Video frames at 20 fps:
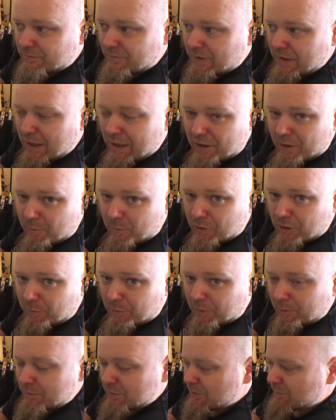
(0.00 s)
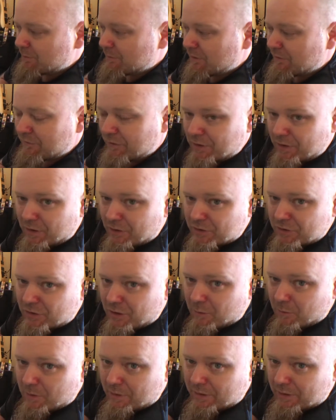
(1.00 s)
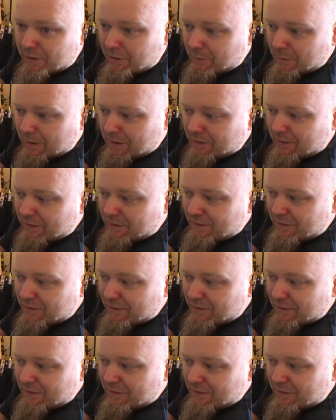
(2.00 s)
get into problems if they're not sure what they're doing,